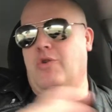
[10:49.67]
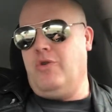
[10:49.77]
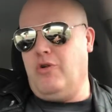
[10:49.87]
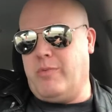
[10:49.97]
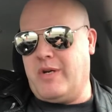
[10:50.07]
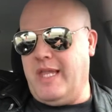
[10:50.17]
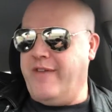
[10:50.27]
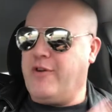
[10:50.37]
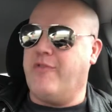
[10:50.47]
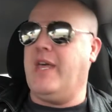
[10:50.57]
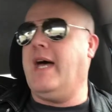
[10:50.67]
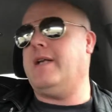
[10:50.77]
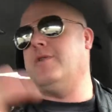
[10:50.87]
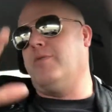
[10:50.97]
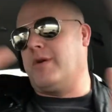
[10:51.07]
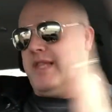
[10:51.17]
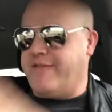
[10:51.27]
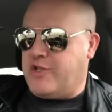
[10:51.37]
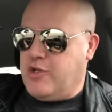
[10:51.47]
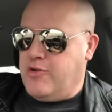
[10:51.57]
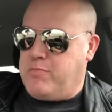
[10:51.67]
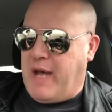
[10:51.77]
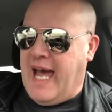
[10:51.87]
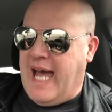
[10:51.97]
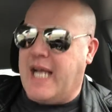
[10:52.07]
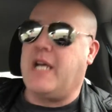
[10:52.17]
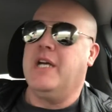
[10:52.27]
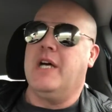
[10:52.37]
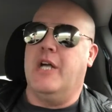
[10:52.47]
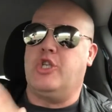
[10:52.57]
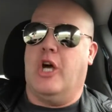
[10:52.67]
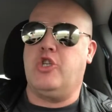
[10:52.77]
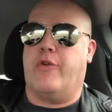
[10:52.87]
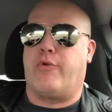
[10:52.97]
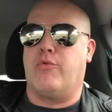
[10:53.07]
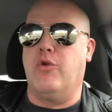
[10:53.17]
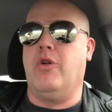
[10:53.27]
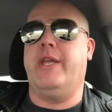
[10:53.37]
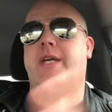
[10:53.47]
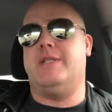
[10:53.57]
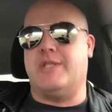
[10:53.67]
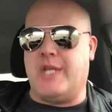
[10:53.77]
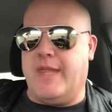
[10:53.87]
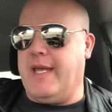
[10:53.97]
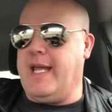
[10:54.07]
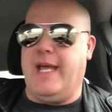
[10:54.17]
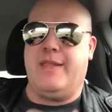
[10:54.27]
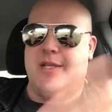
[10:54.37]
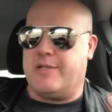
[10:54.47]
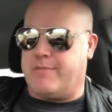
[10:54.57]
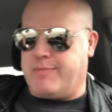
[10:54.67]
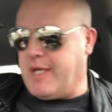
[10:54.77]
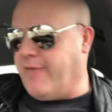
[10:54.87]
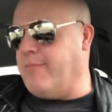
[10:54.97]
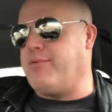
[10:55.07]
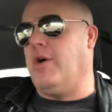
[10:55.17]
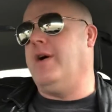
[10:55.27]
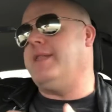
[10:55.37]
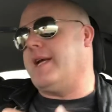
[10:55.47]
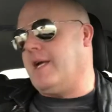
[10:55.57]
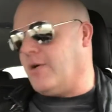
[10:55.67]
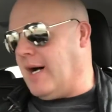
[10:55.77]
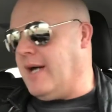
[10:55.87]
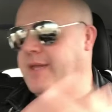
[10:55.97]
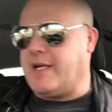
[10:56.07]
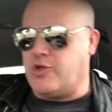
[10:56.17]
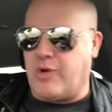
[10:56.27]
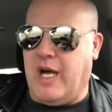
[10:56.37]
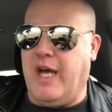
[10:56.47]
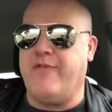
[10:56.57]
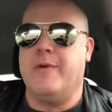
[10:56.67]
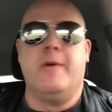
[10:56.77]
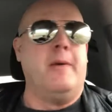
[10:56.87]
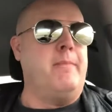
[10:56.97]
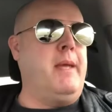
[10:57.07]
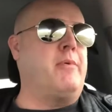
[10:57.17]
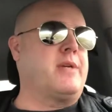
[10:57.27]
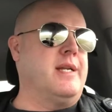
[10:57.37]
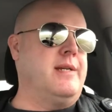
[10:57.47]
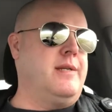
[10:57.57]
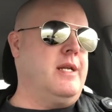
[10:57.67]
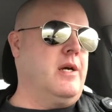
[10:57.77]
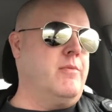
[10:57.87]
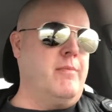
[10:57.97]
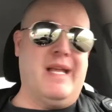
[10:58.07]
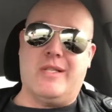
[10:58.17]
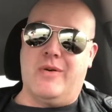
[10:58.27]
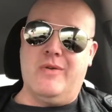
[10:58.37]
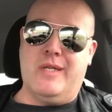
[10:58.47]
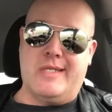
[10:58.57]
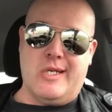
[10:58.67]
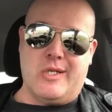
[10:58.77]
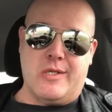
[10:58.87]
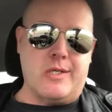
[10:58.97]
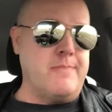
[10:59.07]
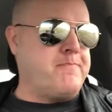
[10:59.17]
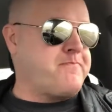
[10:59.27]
Uber and Lyft over that. Uber and Lyft sued back. A judge overruled it and said that, hey, these are self-employed. They can go out, they can drive. People can, make their own decisions.